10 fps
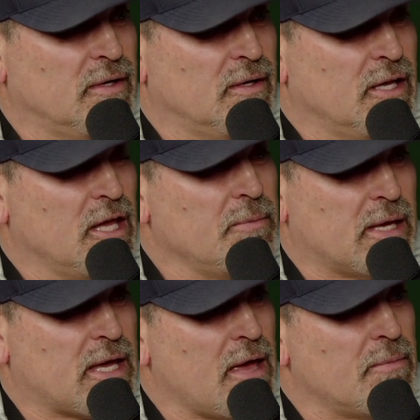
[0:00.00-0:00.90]
He
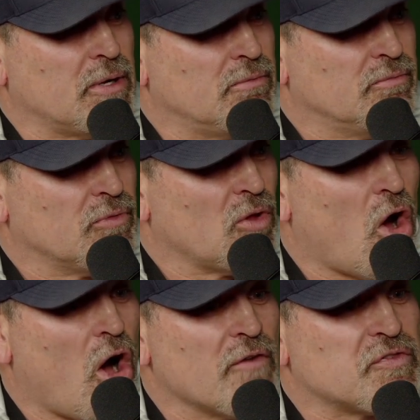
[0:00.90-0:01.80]
became an
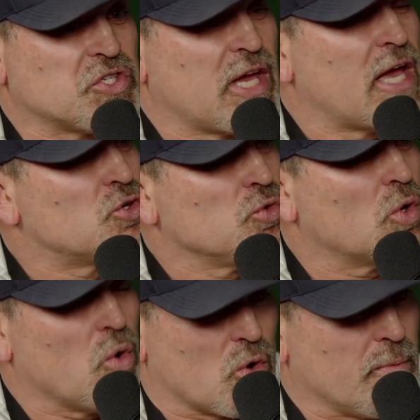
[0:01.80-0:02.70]
off-schedule
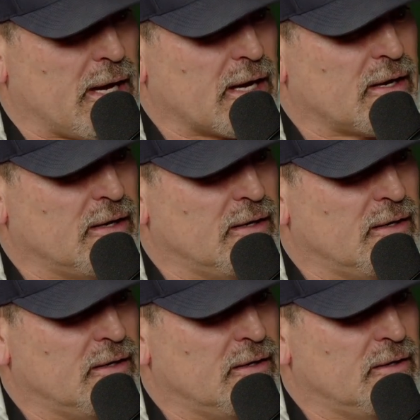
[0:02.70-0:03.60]
quarterback.
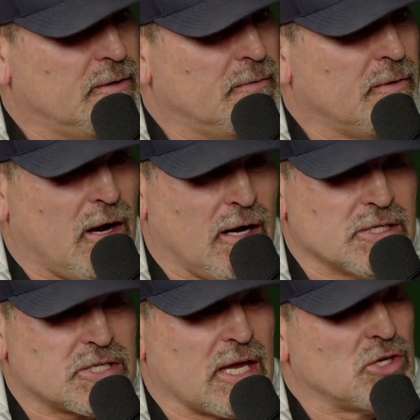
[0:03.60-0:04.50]
On
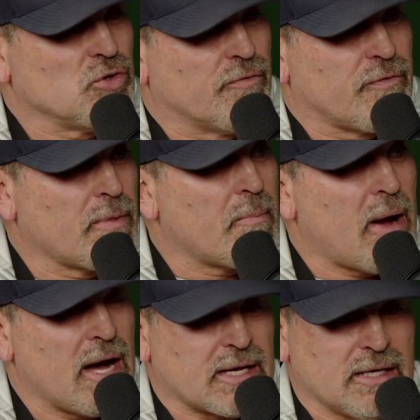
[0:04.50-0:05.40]
schedule from the
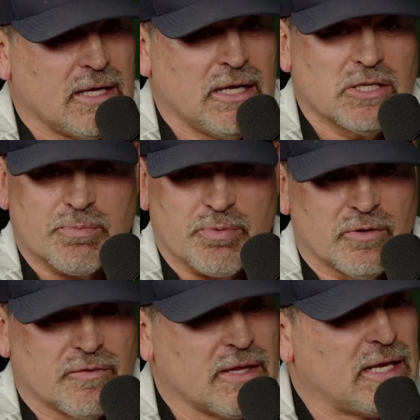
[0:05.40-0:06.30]
pocket, he has
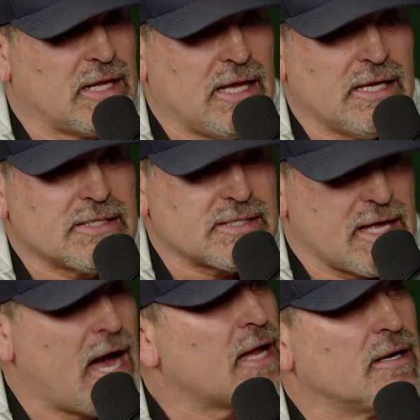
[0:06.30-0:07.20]
proven that he is
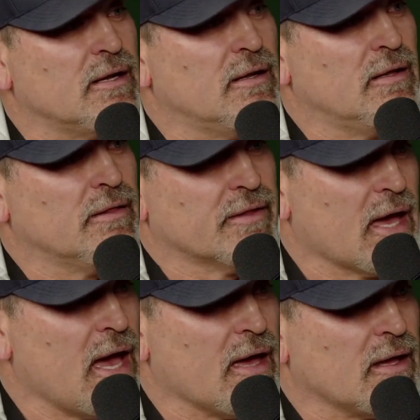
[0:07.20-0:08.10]
not the
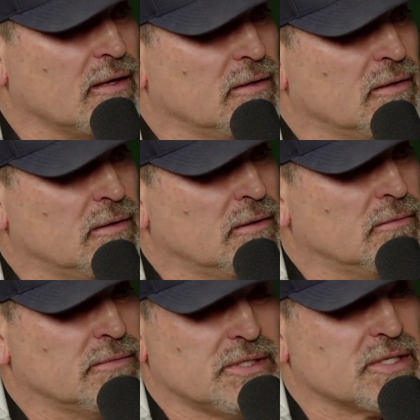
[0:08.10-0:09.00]
guy.
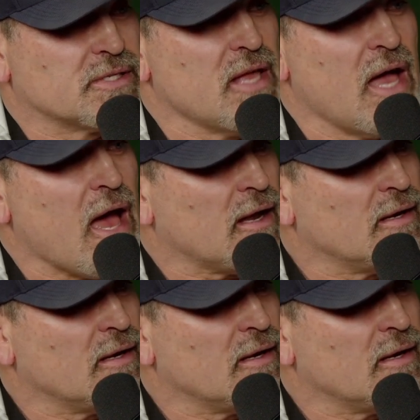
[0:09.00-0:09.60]
He's just not.